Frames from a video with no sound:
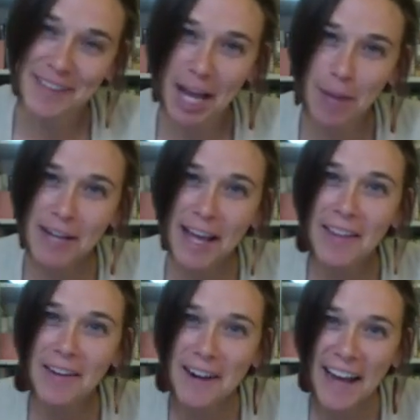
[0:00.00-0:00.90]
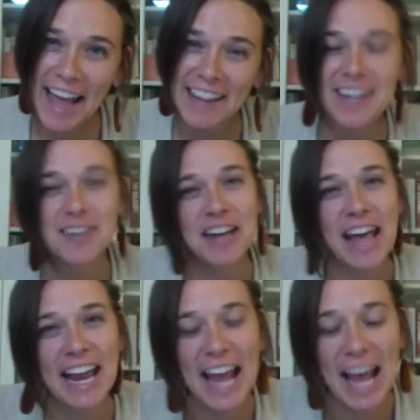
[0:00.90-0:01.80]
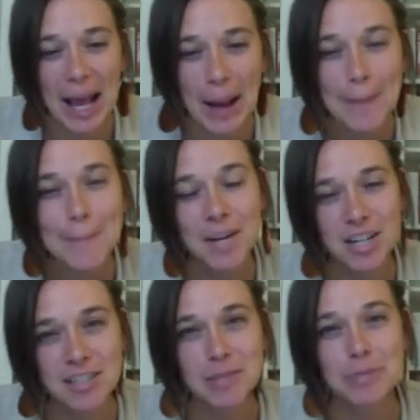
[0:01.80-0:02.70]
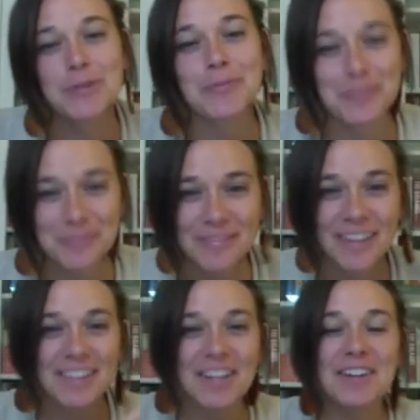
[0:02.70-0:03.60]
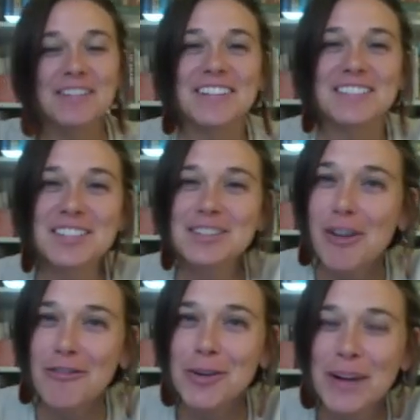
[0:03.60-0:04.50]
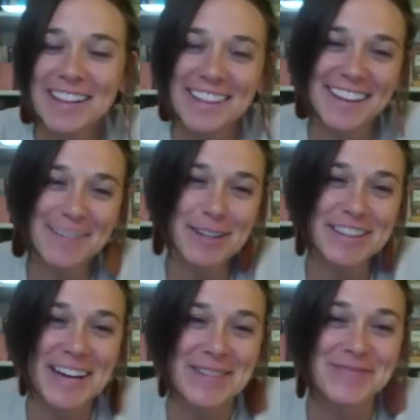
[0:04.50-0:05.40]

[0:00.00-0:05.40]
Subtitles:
Come together and they create a participle. There, that's a lovely way to think about that.